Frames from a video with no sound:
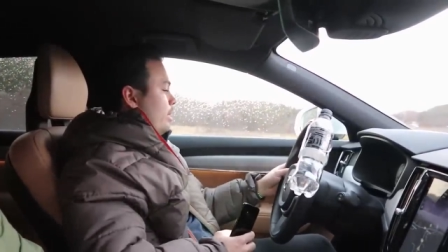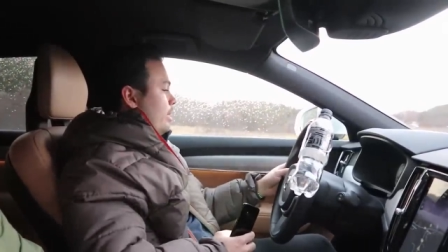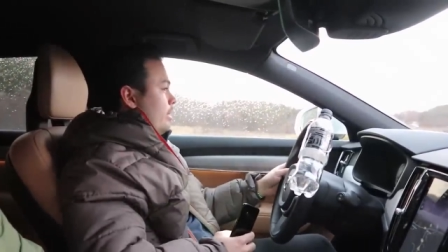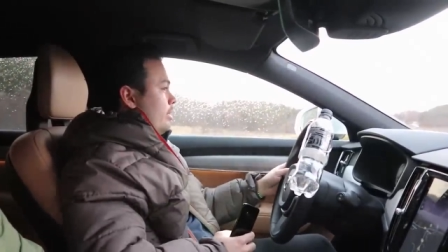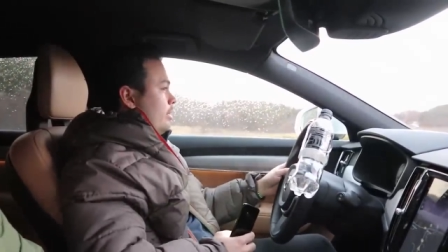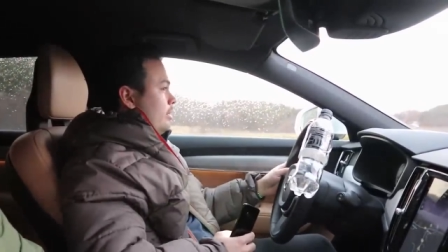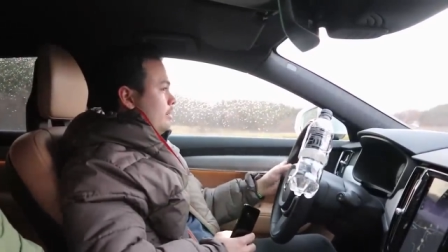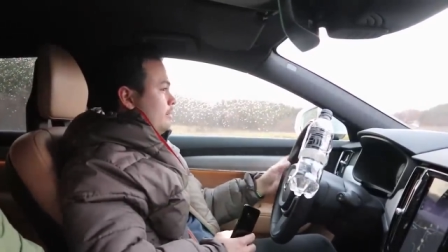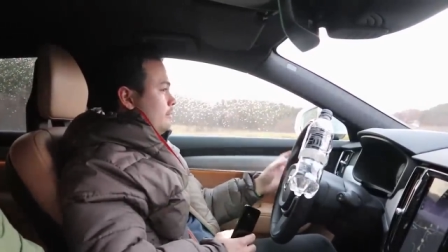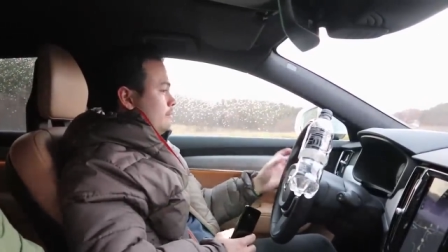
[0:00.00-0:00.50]

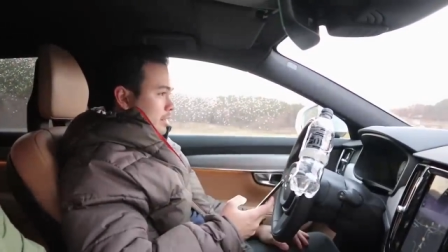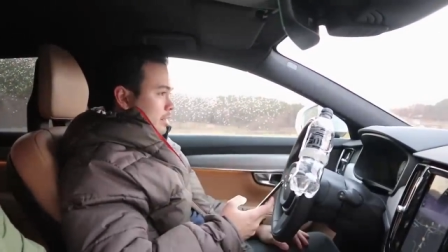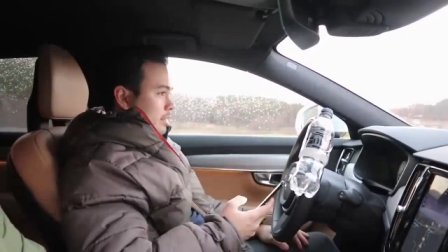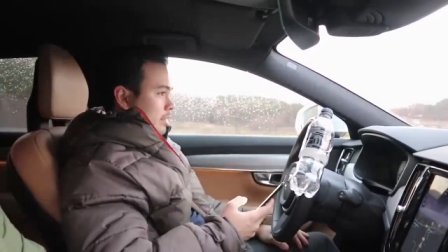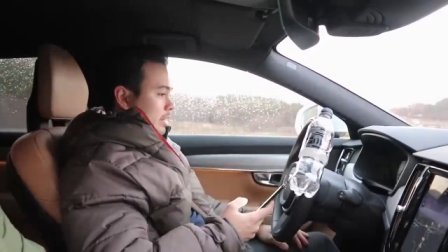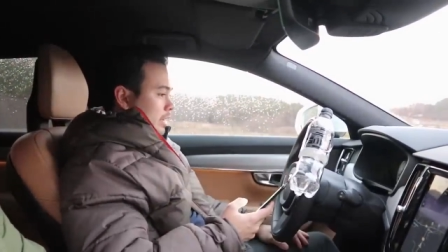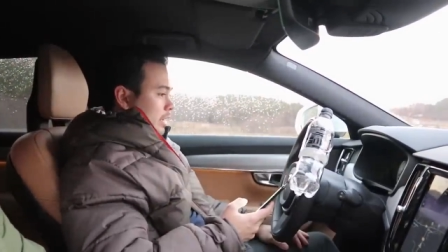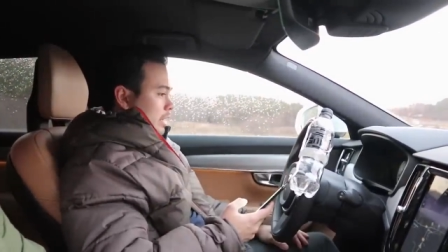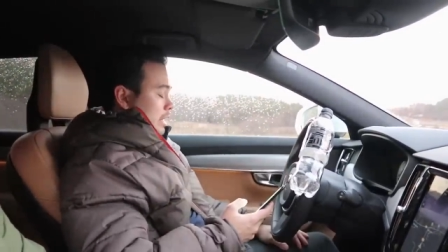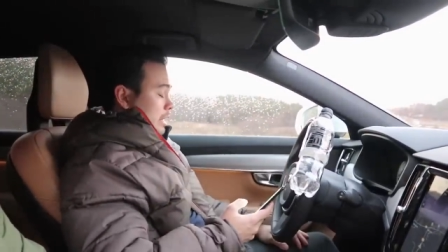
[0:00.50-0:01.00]
here,
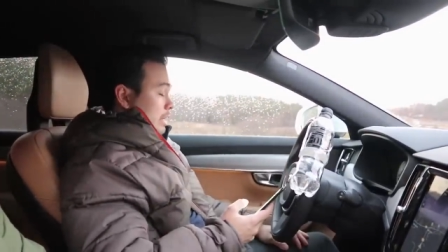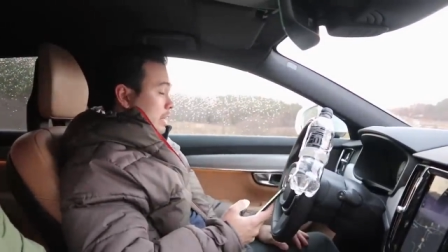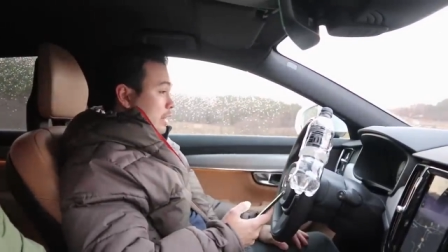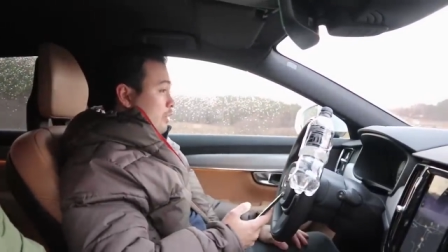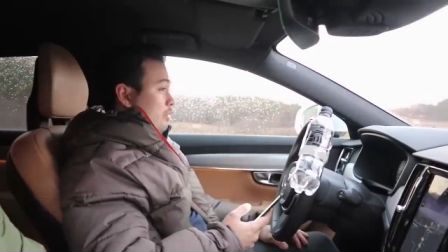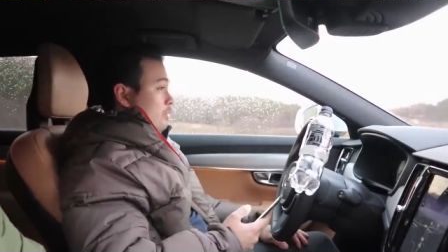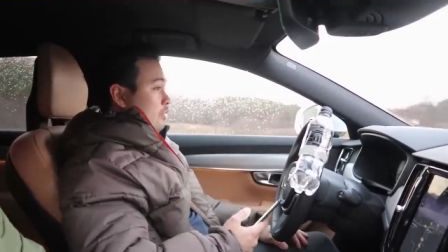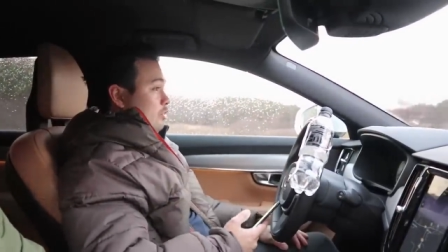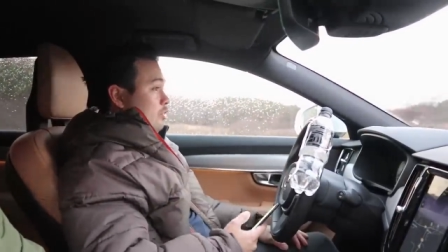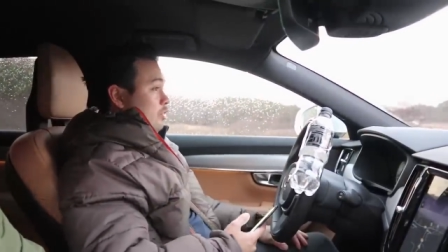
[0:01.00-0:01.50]
and
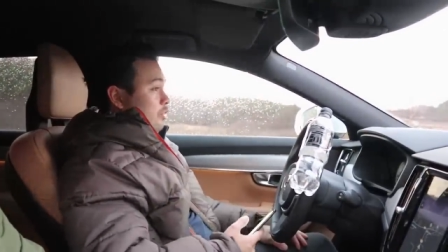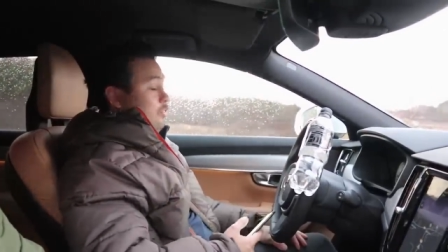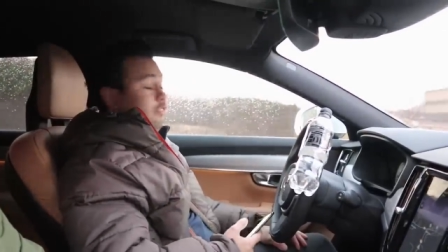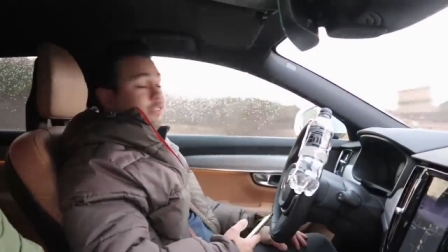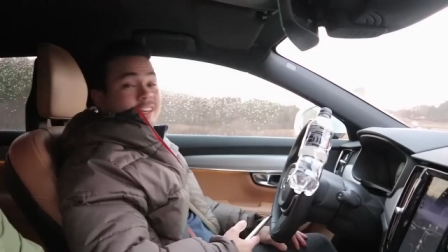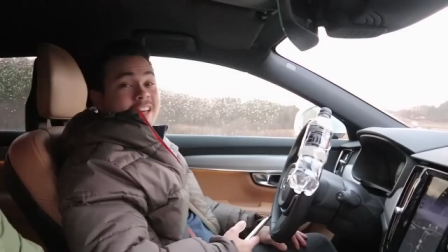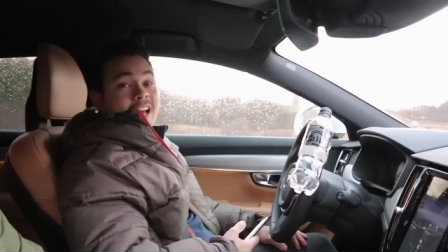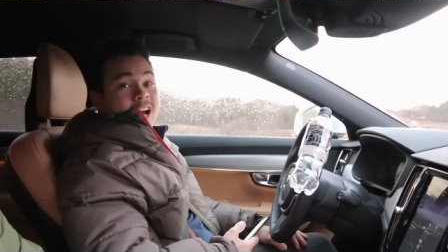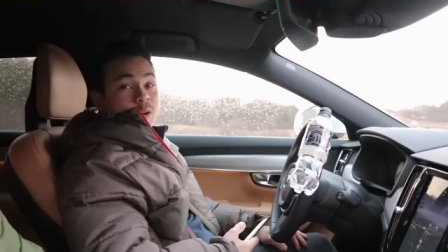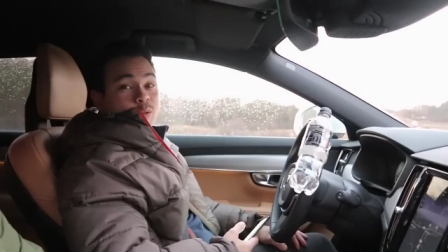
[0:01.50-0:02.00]
let's just
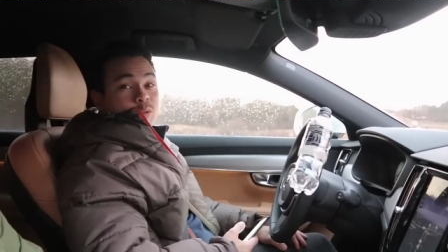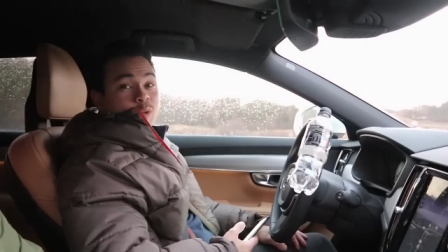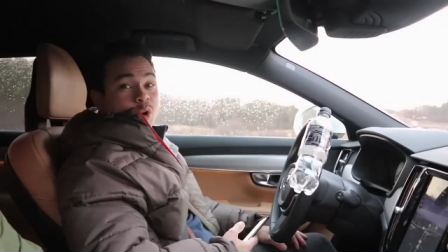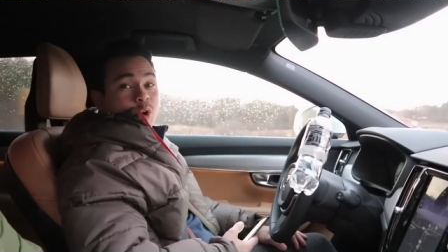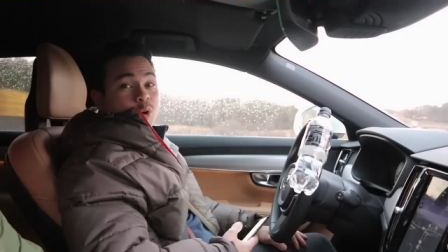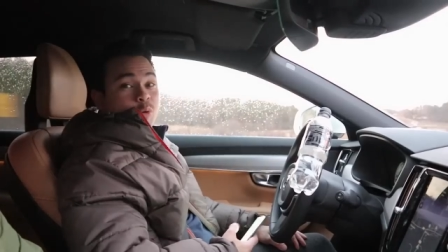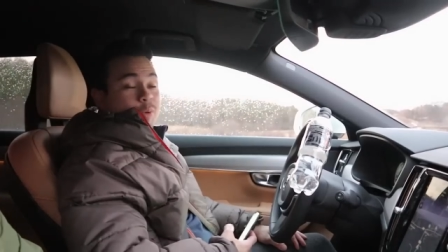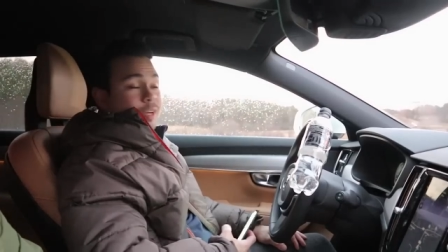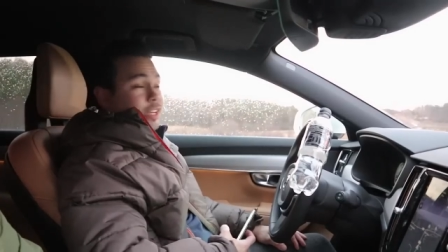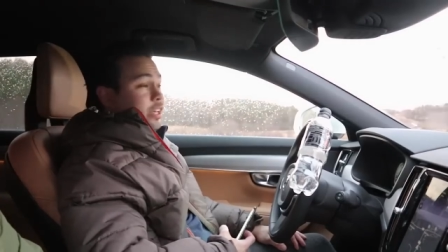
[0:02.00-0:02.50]
see how
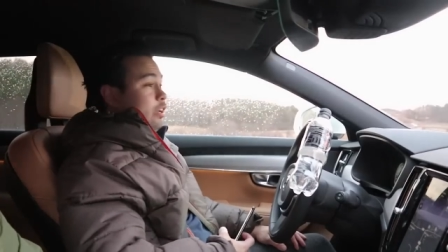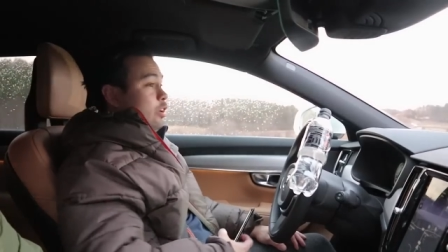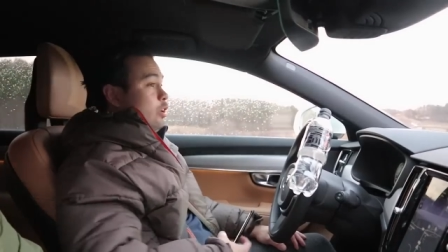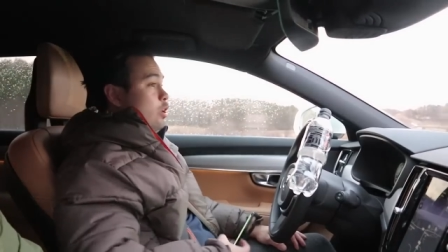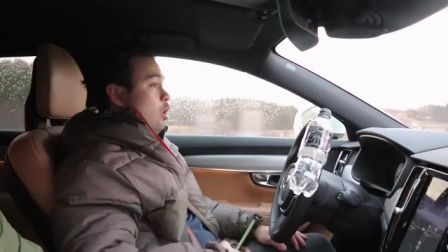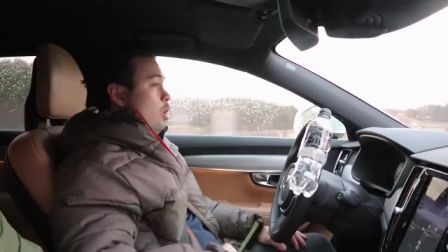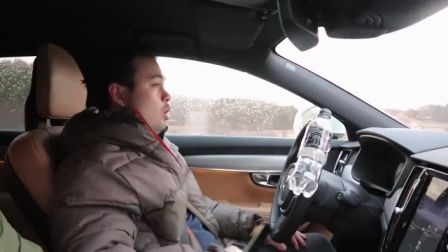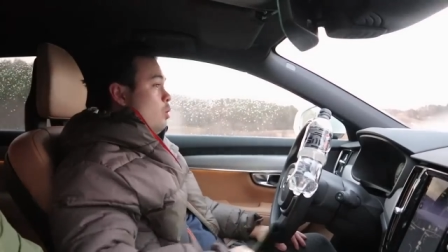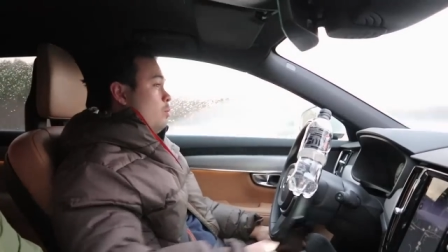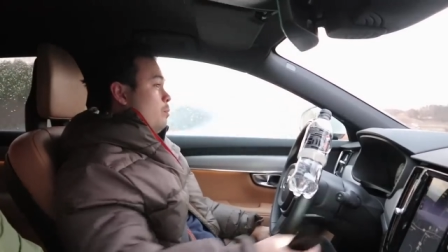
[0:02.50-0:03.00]
long we can
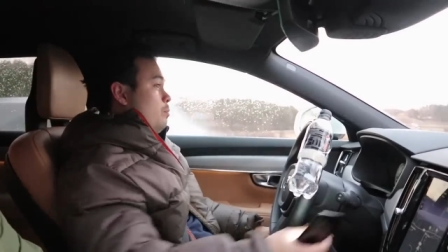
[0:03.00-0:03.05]
go.